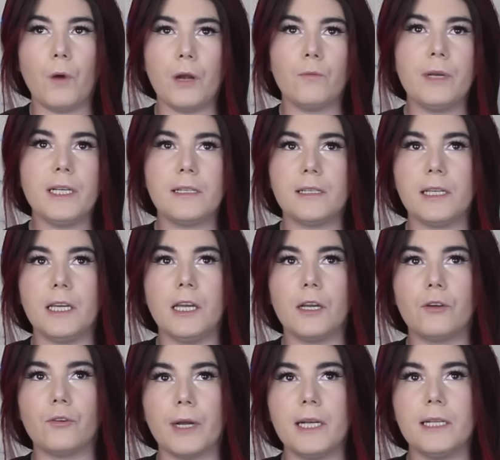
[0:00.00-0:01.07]
when we
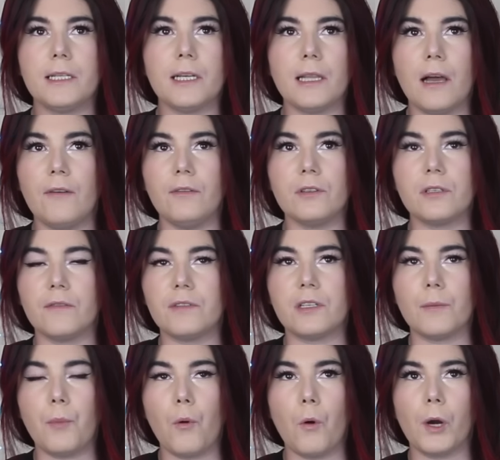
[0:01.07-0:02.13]
see crazy levels of
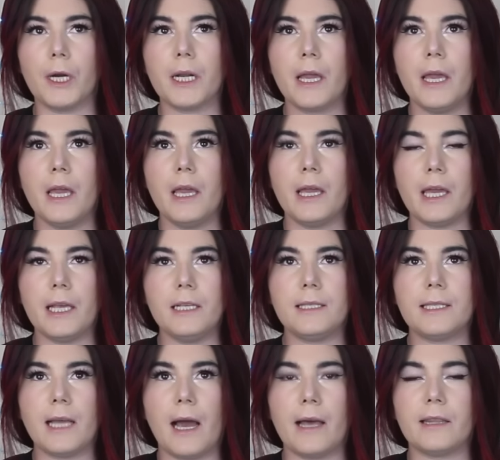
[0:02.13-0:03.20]
support
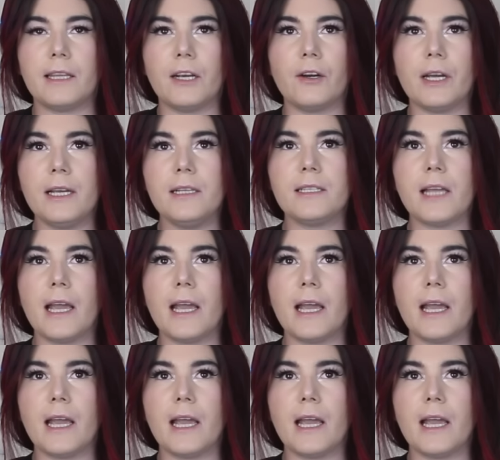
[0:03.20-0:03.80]
is that there is